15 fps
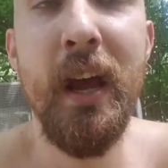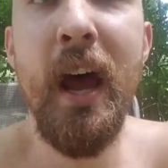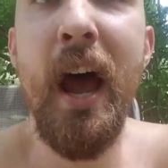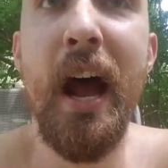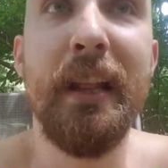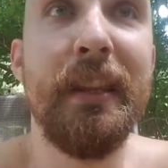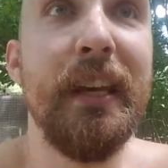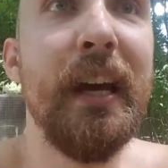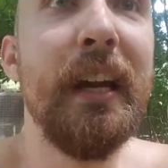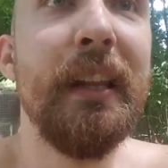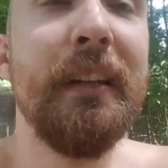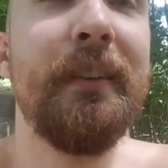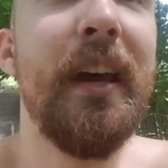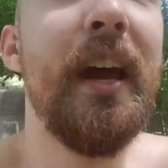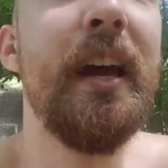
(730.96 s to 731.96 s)
at the end of
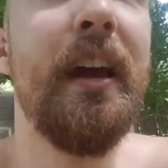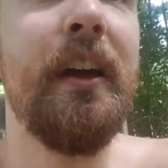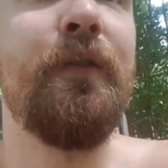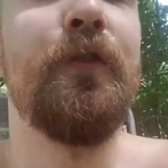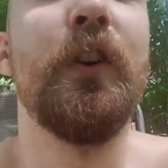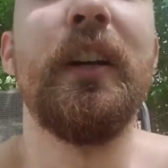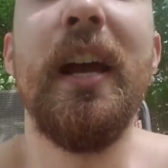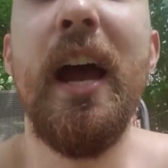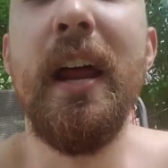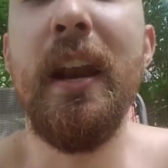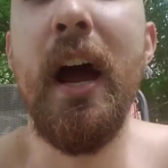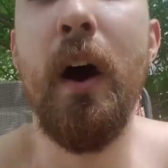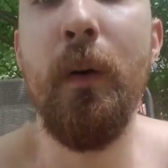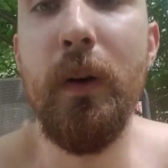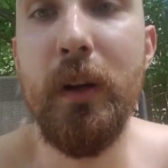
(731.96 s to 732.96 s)
the day, if you're getting
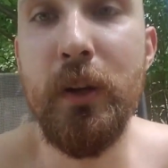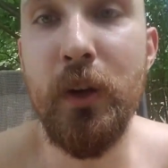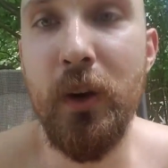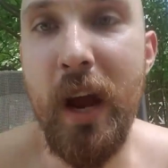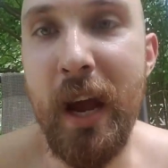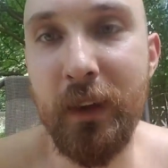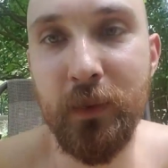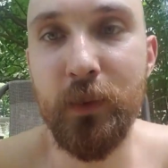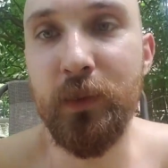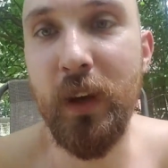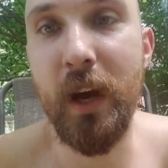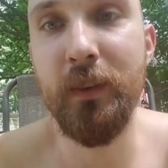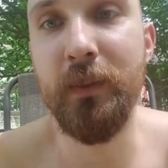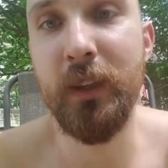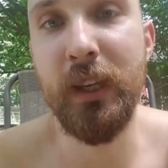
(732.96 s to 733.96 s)
out, you're
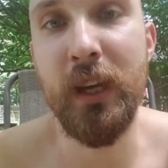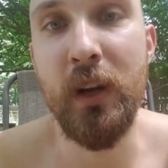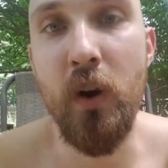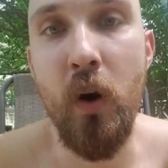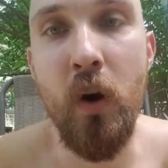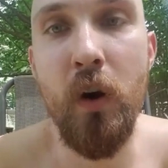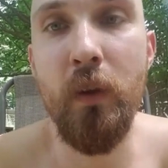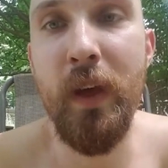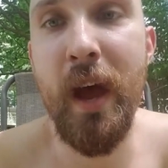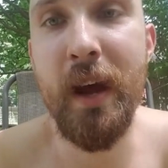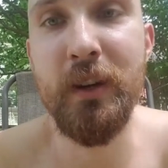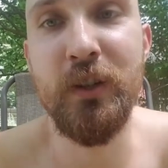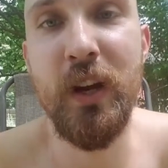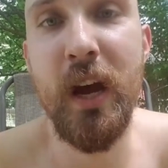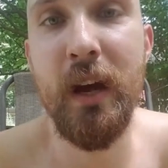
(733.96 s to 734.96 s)
exercising and all
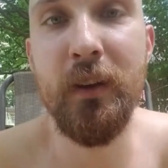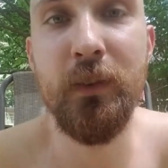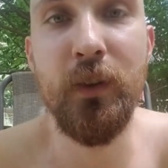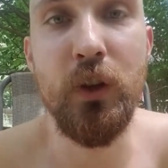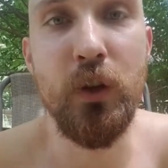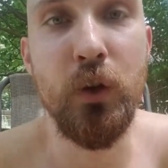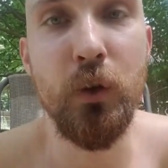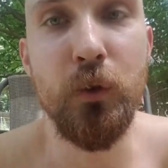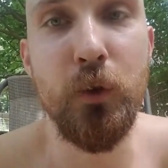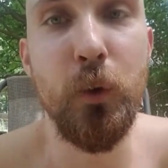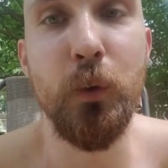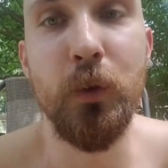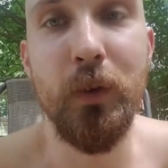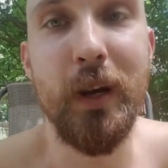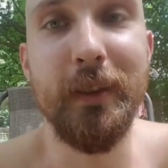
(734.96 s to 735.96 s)
that jazz, you're
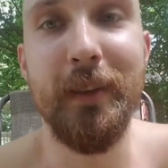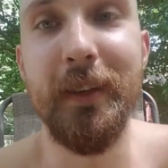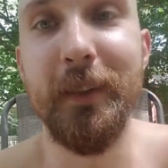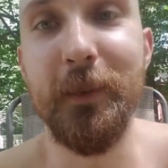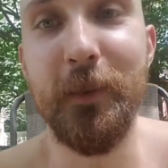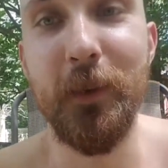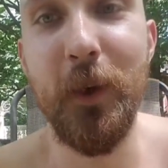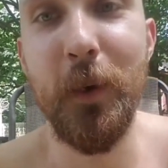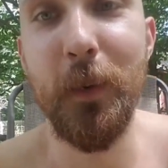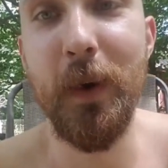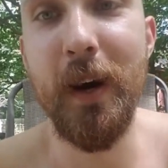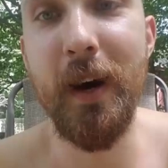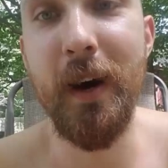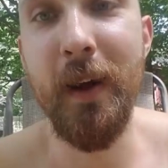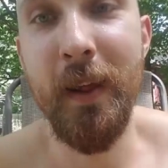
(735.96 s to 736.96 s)
doing the right thing. So
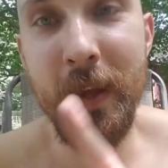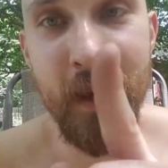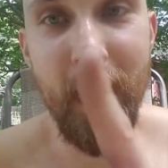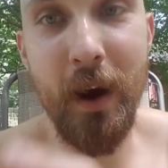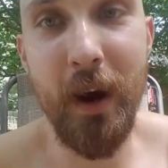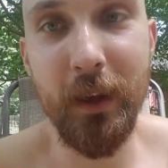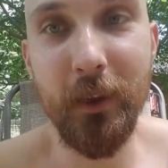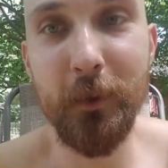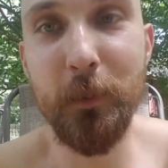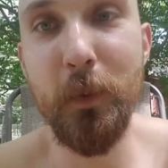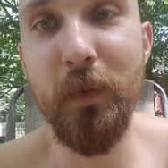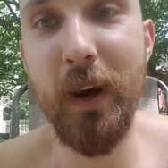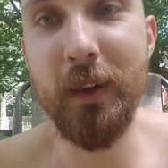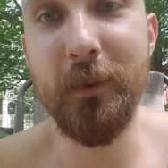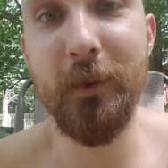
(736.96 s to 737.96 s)
all right, let's
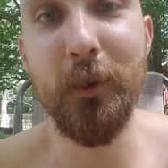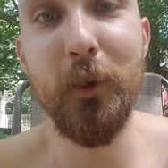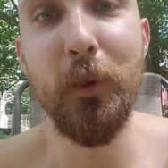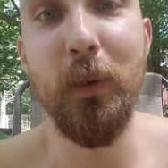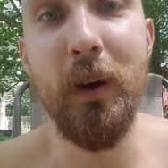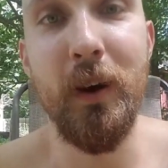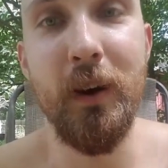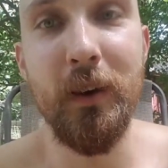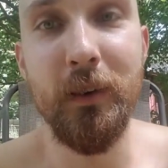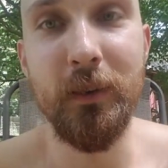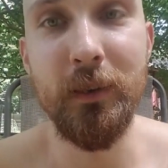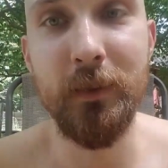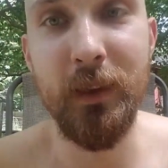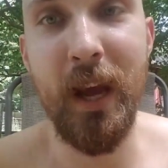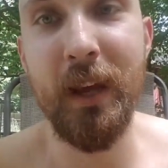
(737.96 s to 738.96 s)
move on to
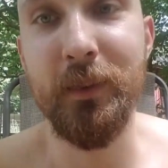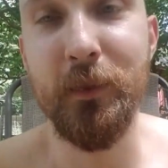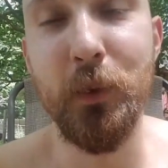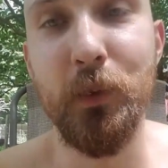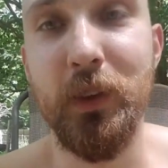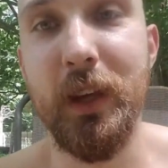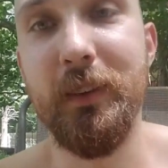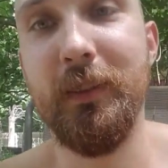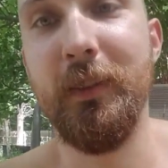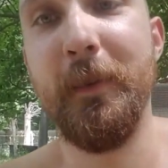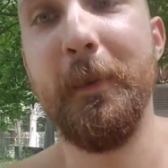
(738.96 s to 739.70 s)
our last two sets.